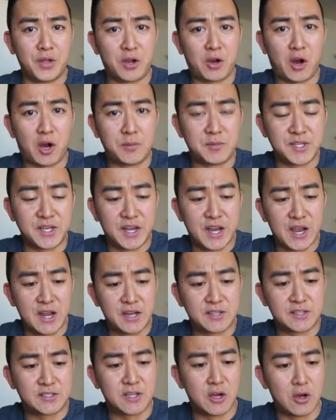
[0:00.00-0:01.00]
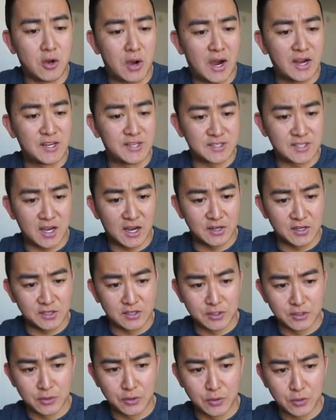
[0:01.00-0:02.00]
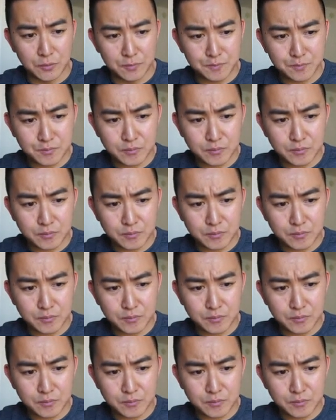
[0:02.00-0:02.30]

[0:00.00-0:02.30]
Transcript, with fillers: carbs again so I decided to do